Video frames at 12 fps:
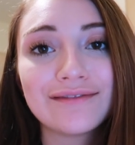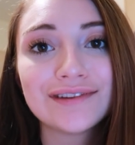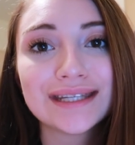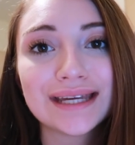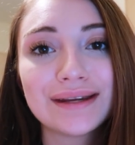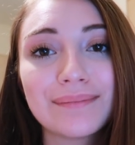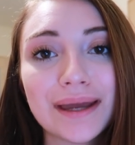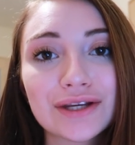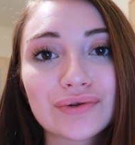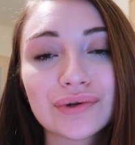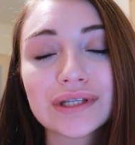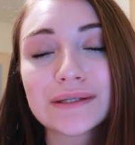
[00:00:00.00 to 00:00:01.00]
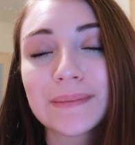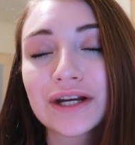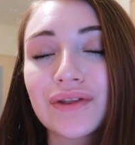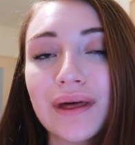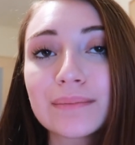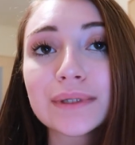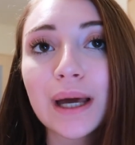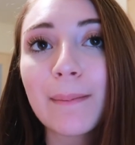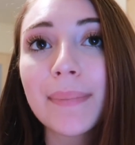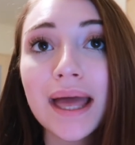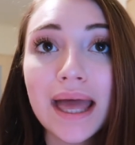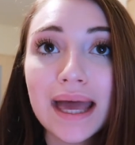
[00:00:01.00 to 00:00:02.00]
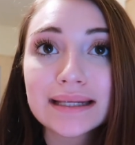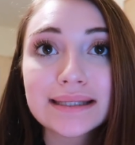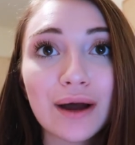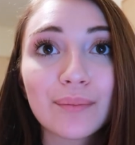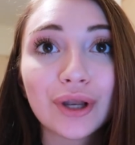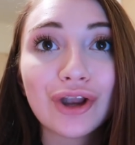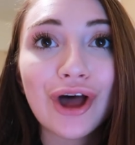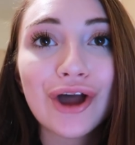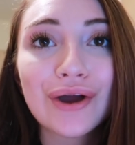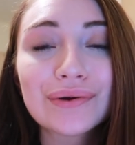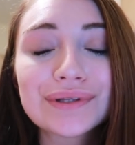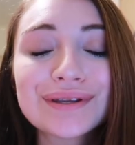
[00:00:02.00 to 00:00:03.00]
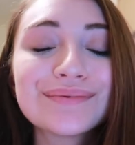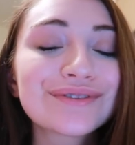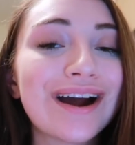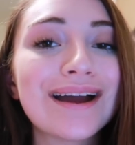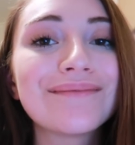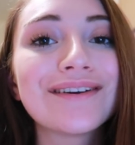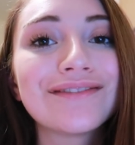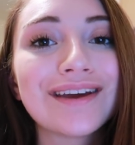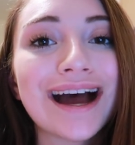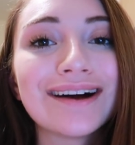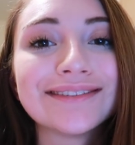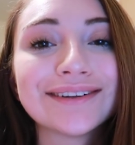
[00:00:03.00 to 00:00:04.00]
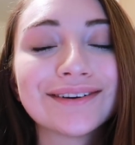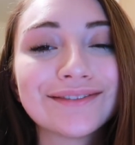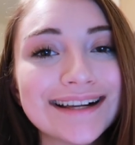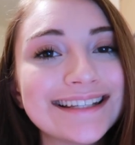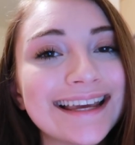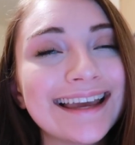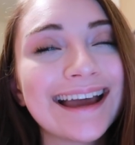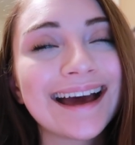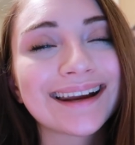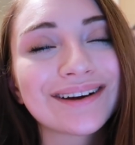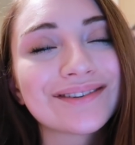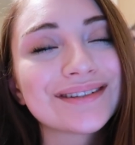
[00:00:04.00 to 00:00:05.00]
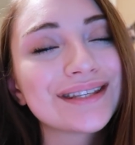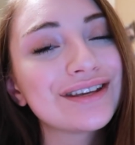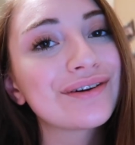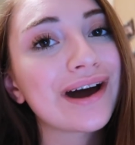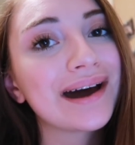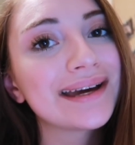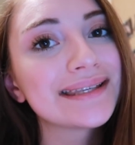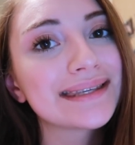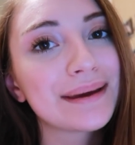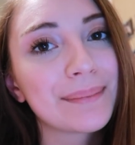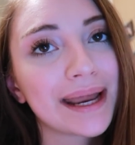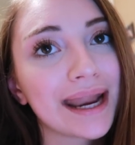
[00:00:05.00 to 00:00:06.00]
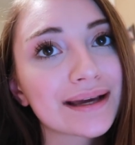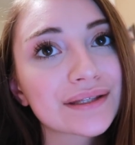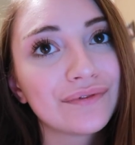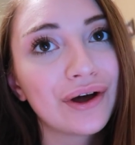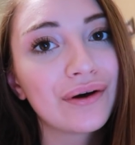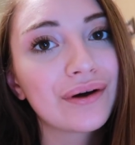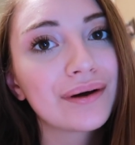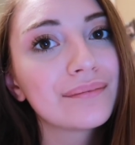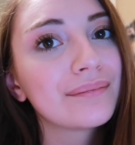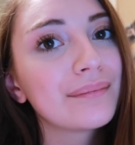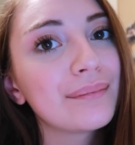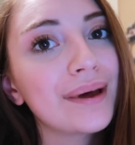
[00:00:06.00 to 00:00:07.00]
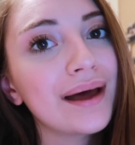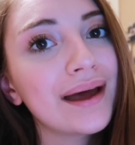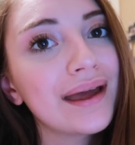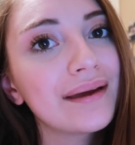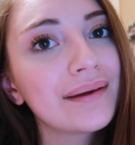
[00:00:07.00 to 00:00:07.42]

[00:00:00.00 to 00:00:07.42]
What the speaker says: If you did, make sure to smash thumbs up down below, subscribe if you haven't already, and I will see you guys in my next vlog. Bye.